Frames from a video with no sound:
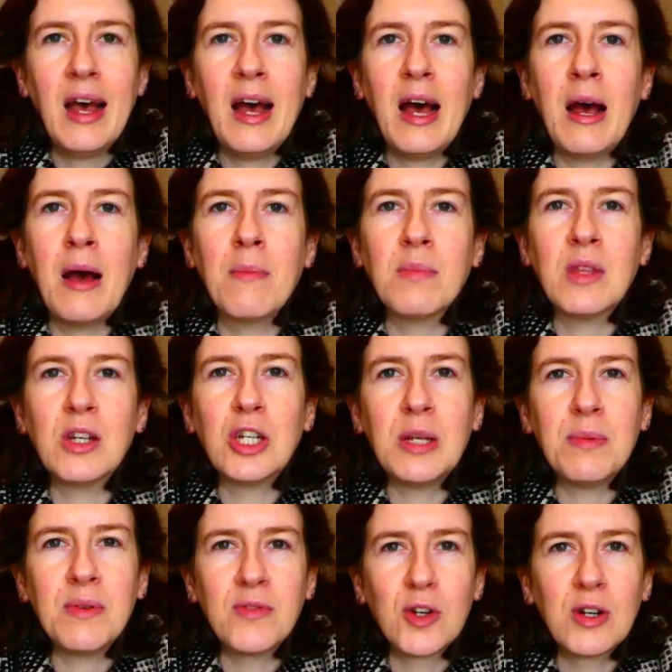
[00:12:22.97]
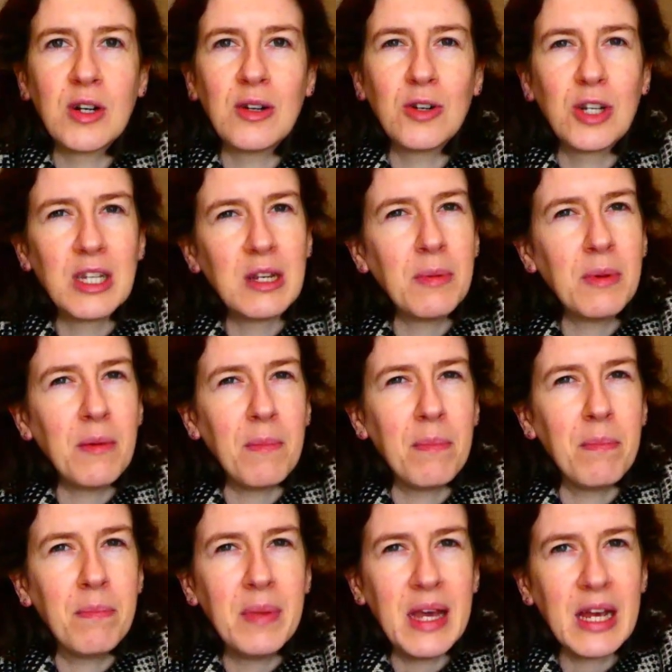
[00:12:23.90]
The sheep have turned out just a bit
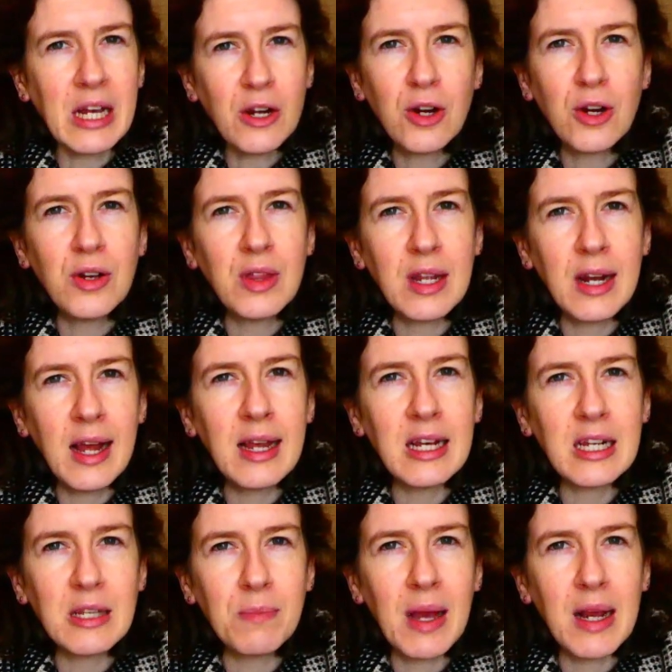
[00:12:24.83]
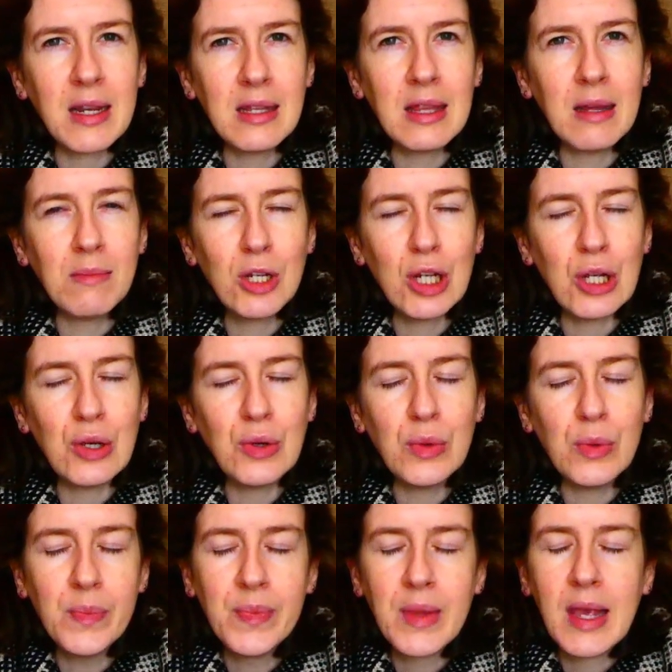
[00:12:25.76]
bigger than I expected them
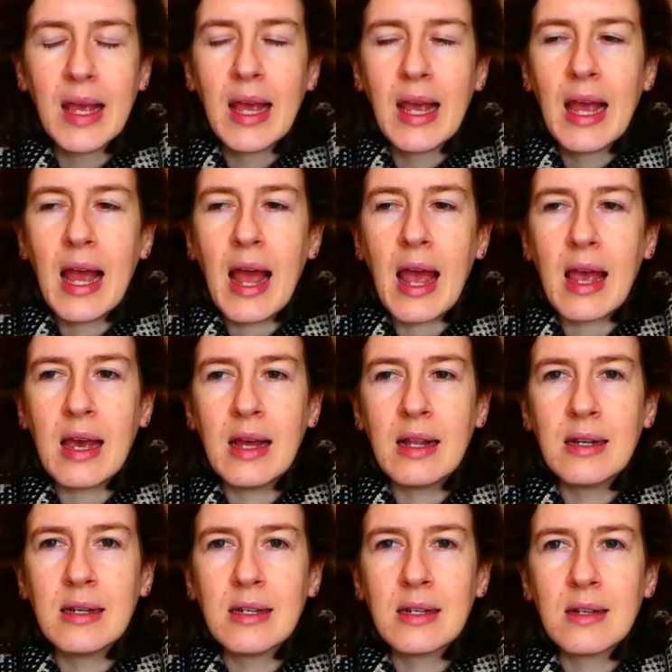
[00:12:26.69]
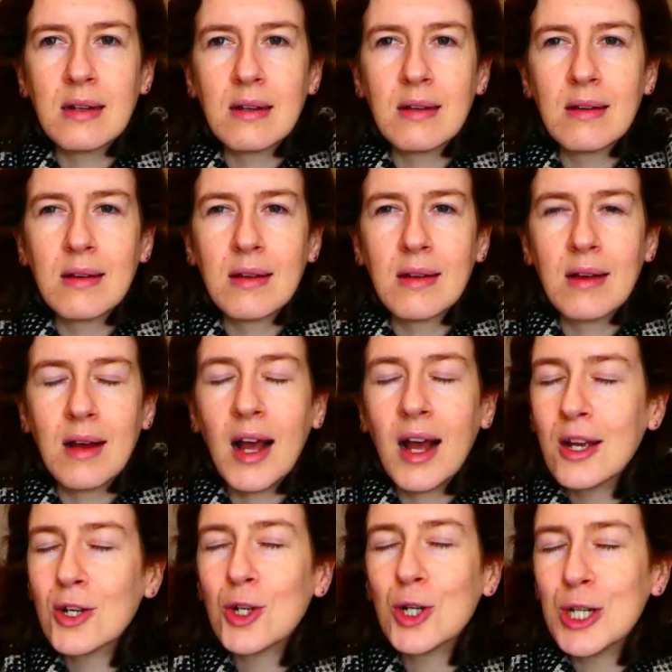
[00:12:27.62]
to, and
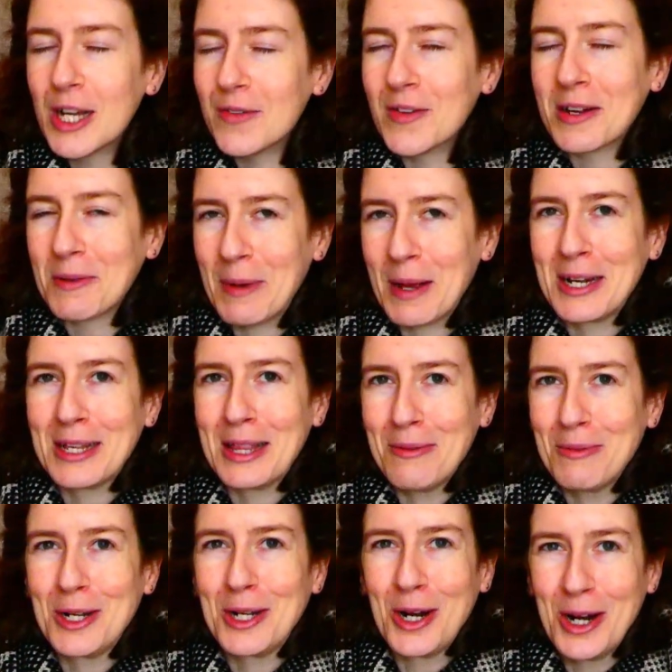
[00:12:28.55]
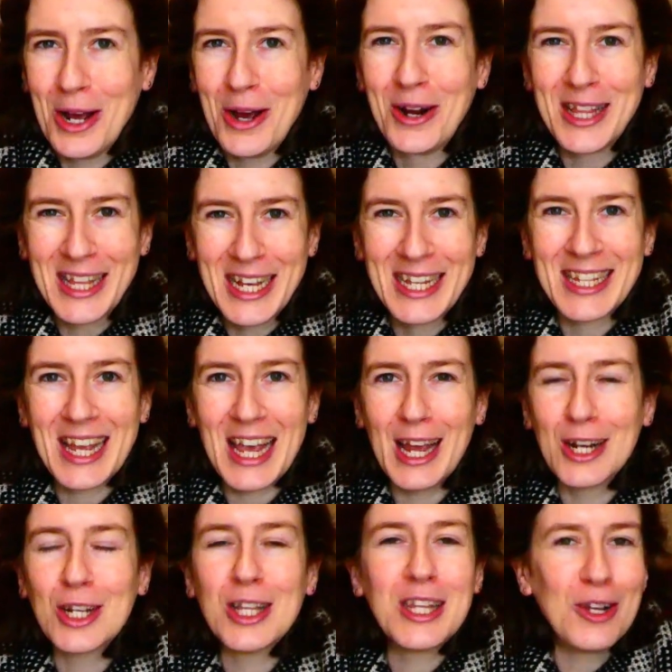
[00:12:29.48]
I should have expected them to turn out at this
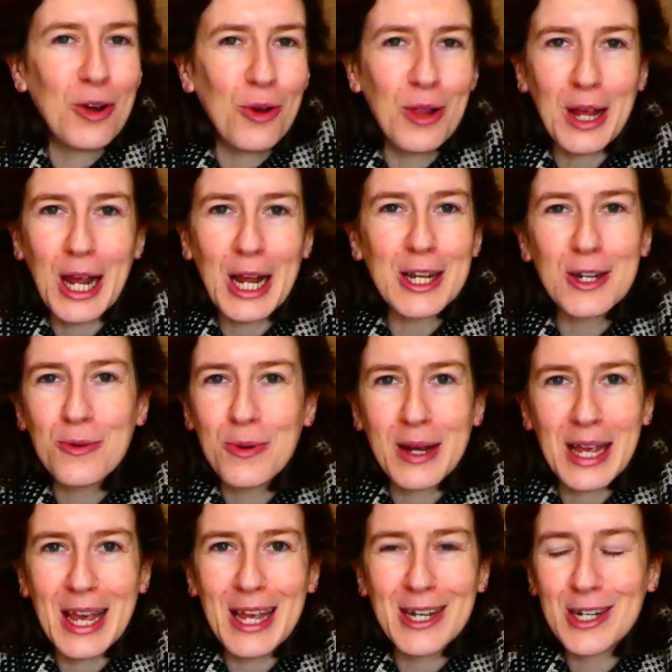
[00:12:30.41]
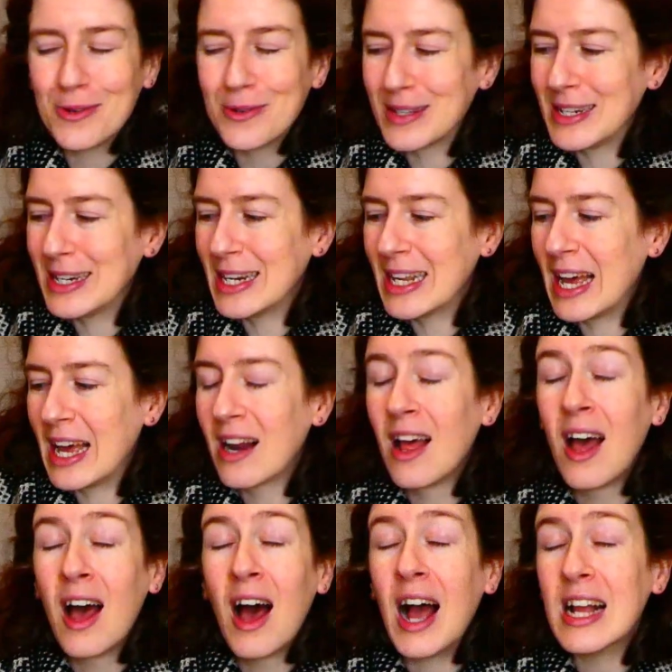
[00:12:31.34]
gauge. I knew what gauge I was knitting at.
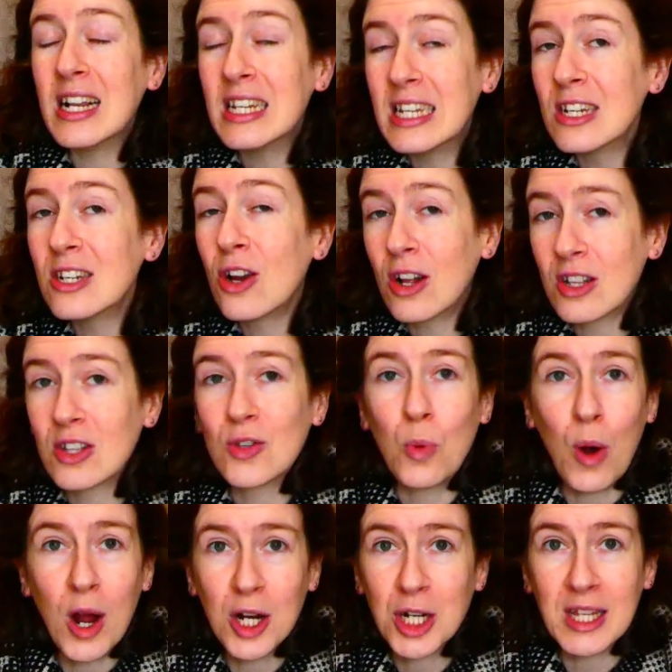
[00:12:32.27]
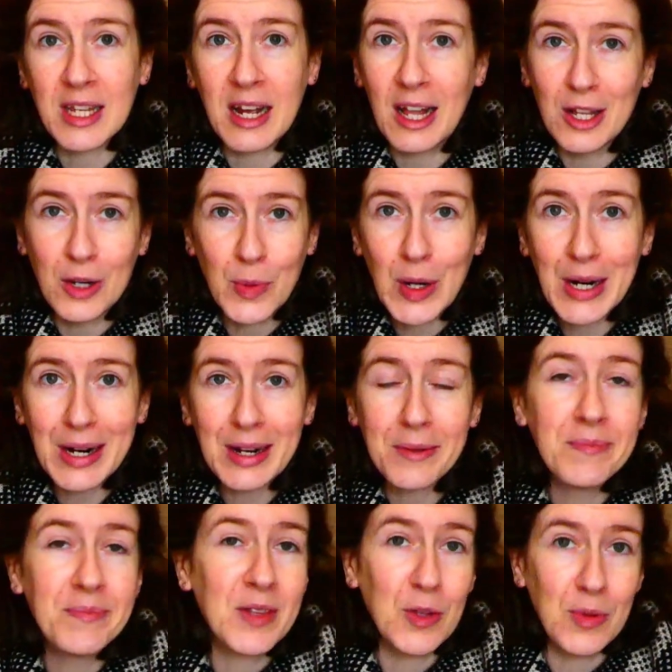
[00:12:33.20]
I did not swatch the color work,
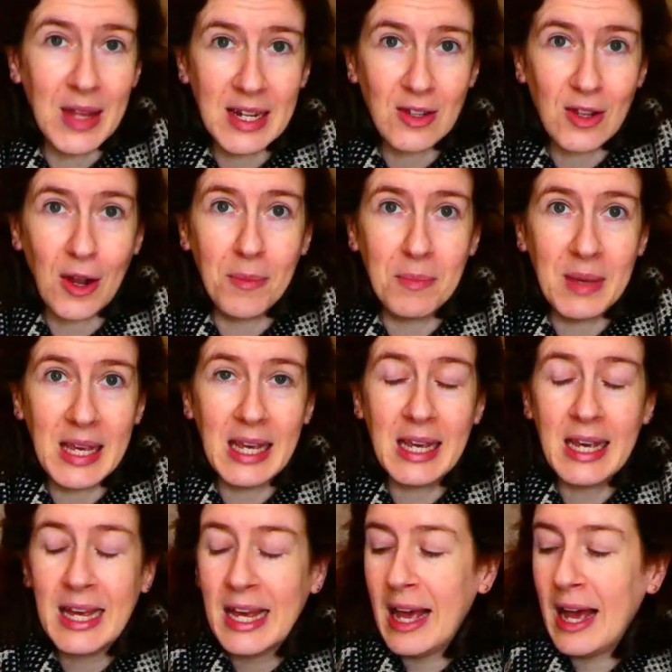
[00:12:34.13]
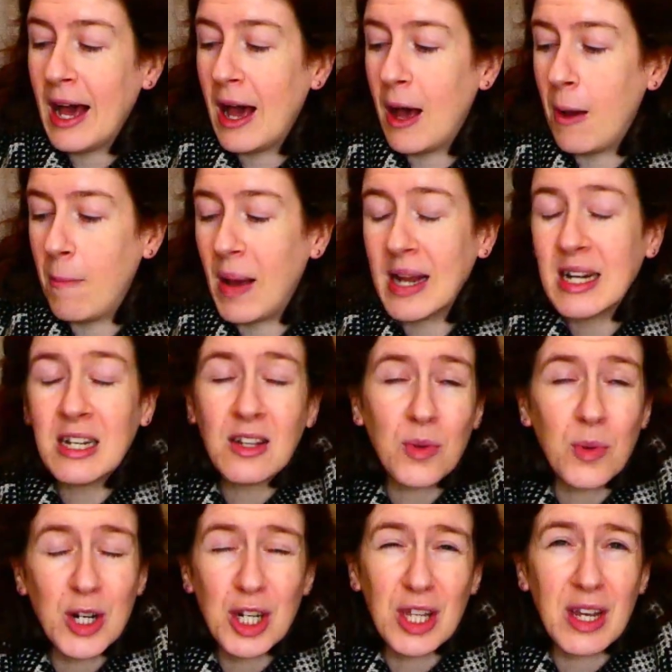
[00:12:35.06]
so that's on me. I didn't
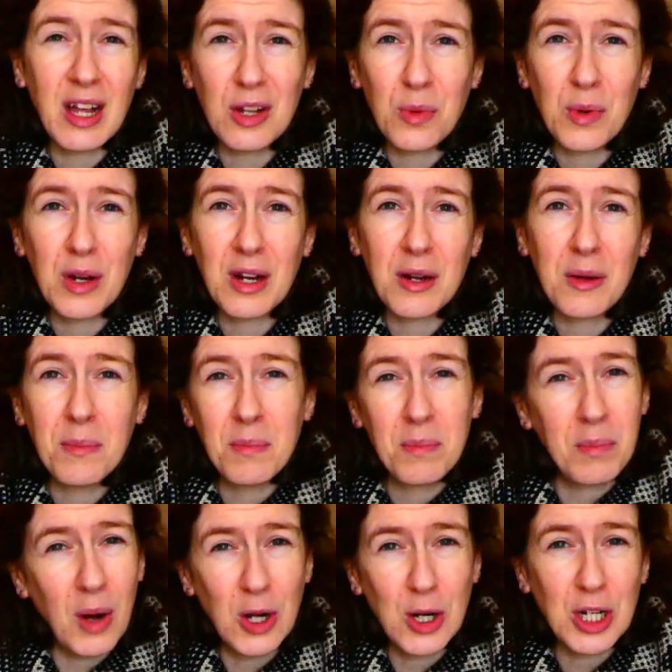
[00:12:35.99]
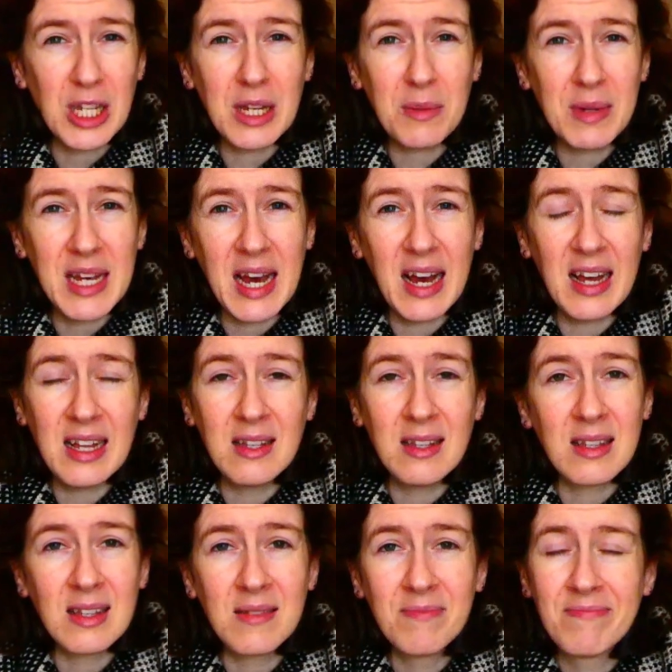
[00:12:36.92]
swatch the color work partially
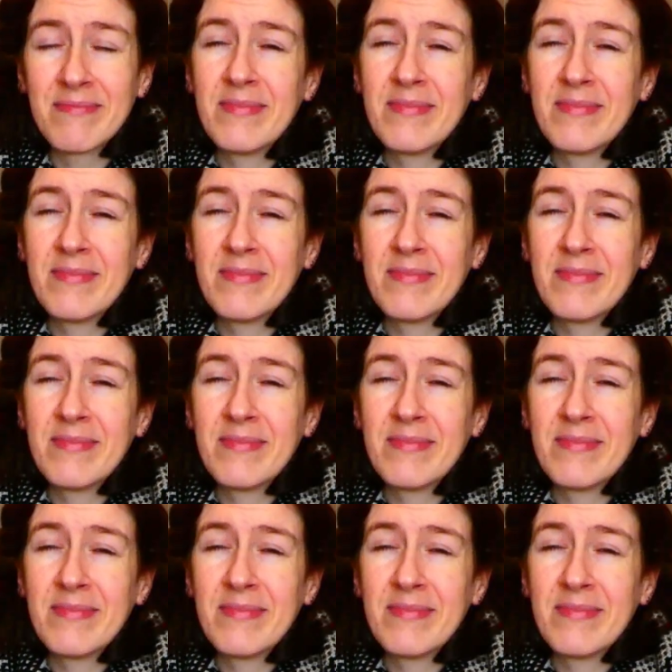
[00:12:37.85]
because